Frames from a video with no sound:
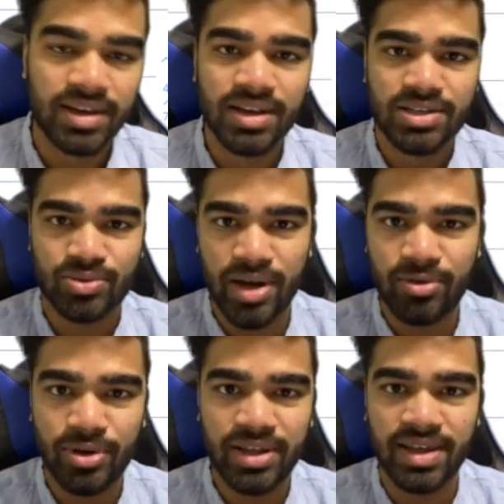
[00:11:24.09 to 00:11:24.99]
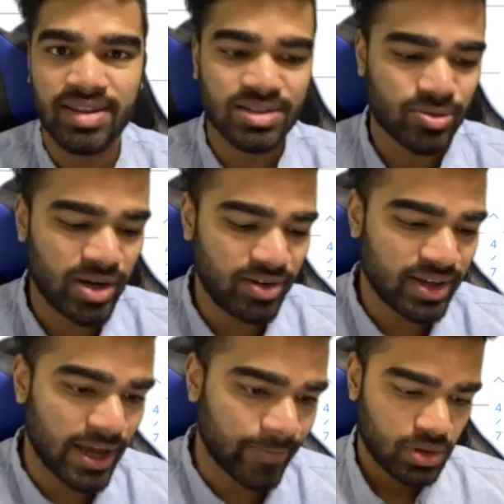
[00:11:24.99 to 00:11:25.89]
Square root it and then square it
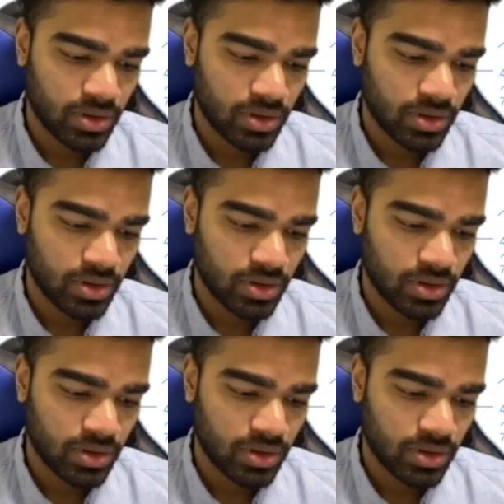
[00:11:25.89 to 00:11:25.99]
again.